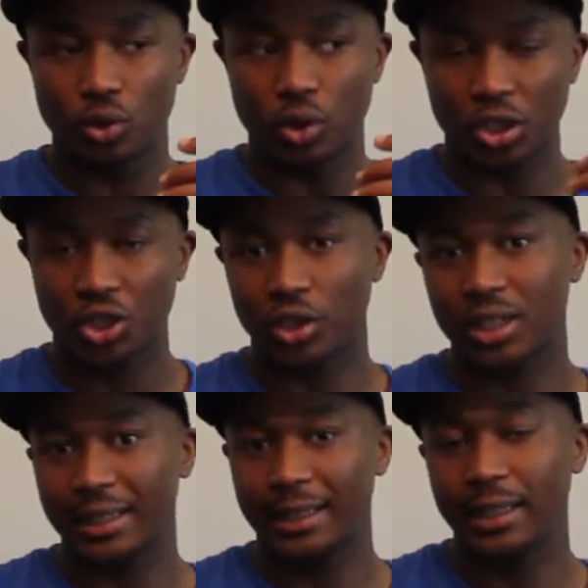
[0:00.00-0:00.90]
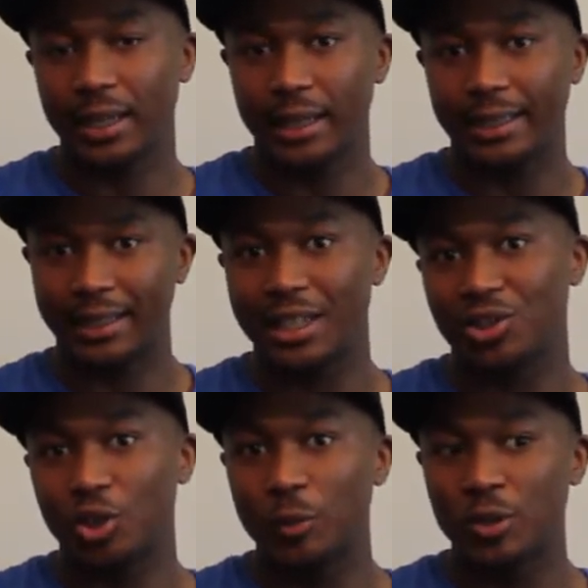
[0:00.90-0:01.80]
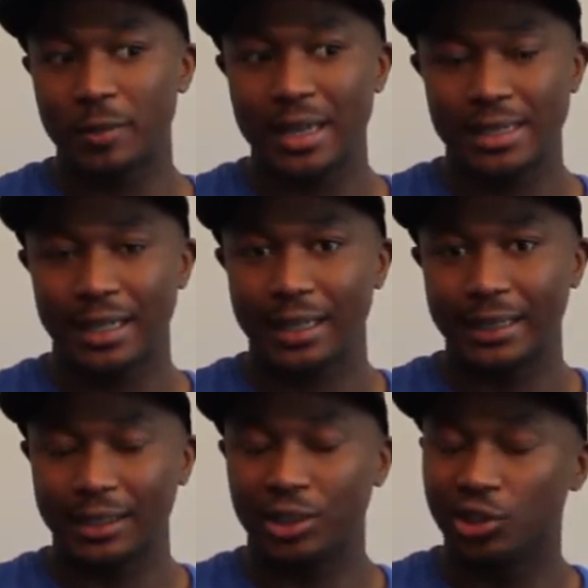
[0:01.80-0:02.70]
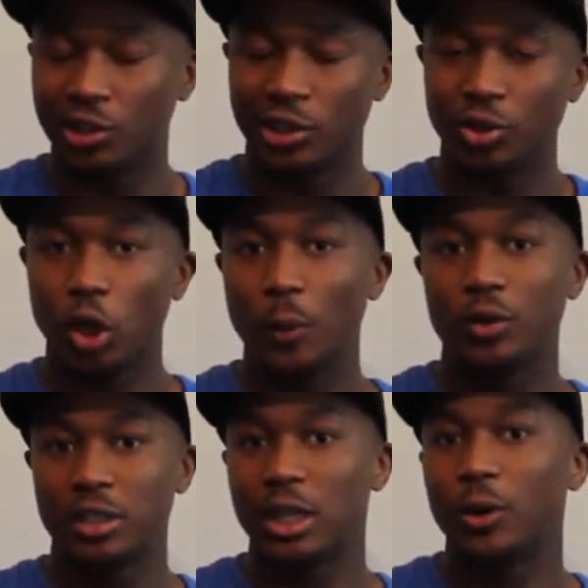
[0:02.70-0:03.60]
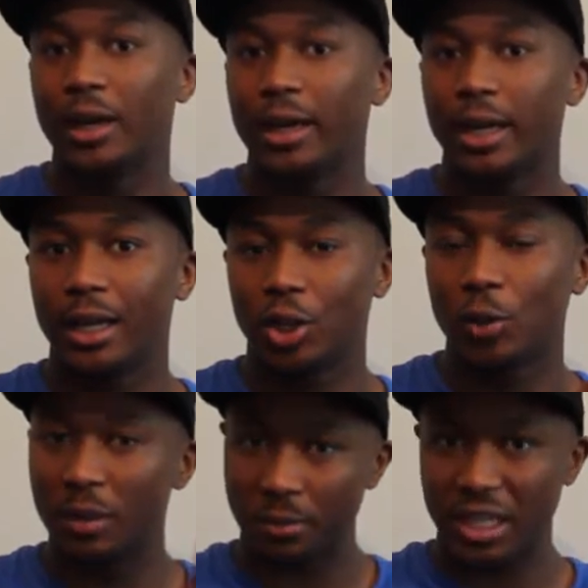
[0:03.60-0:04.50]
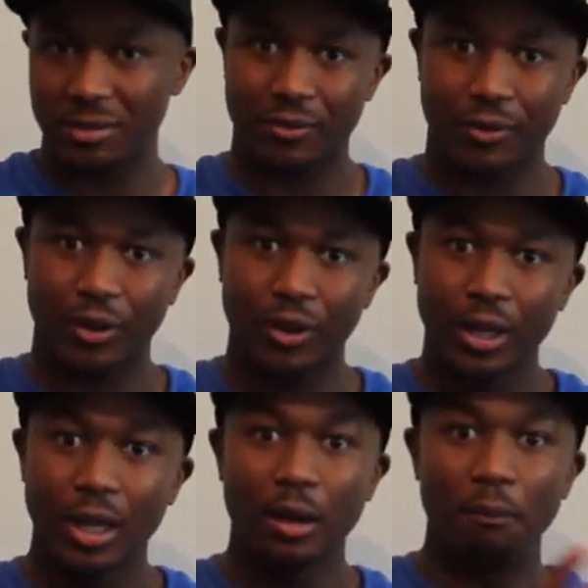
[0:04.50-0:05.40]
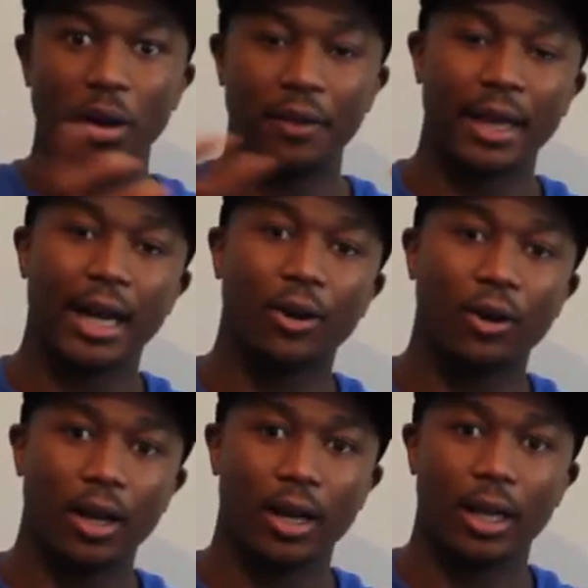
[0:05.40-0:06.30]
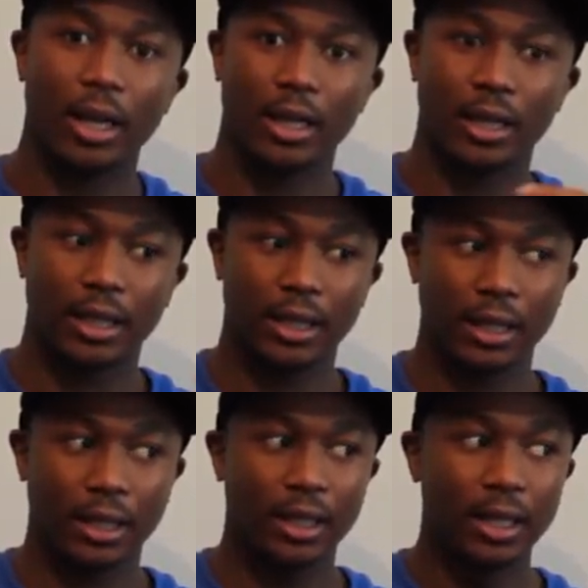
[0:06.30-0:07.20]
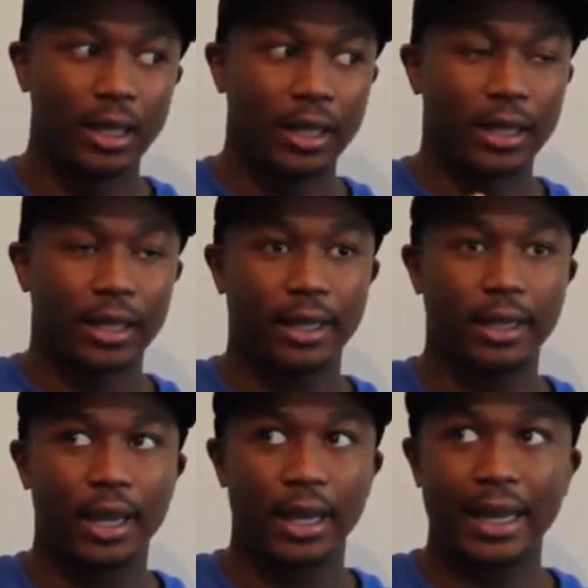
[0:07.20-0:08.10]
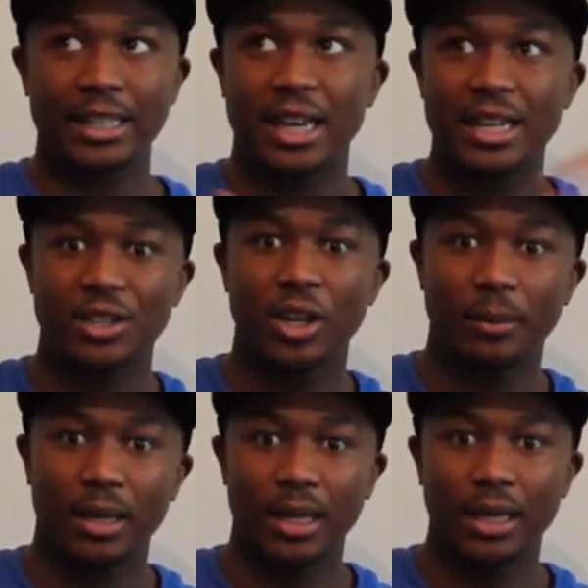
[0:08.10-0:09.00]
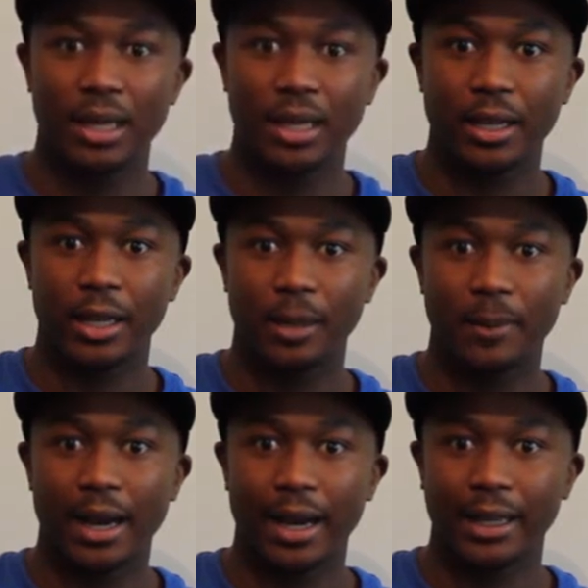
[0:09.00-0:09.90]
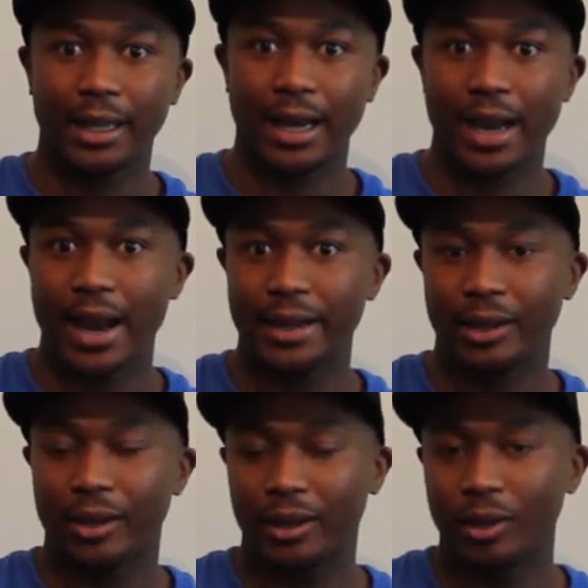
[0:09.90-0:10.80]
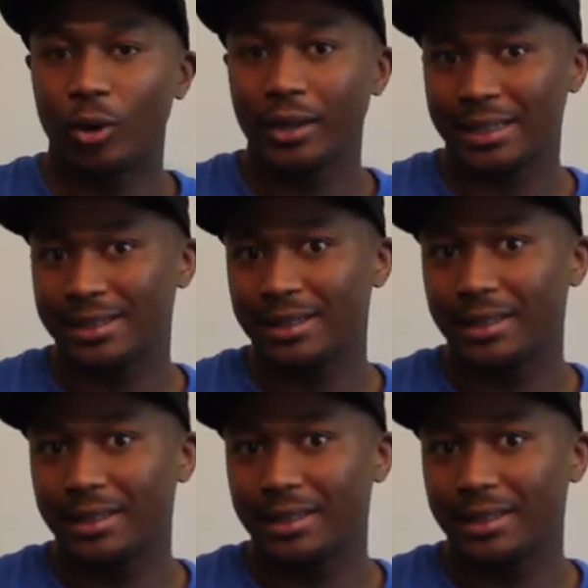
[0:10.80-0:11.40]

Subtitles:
constructing like these normals, basically like the normals that were human beings before, but now he like changed them, and they're going to hold a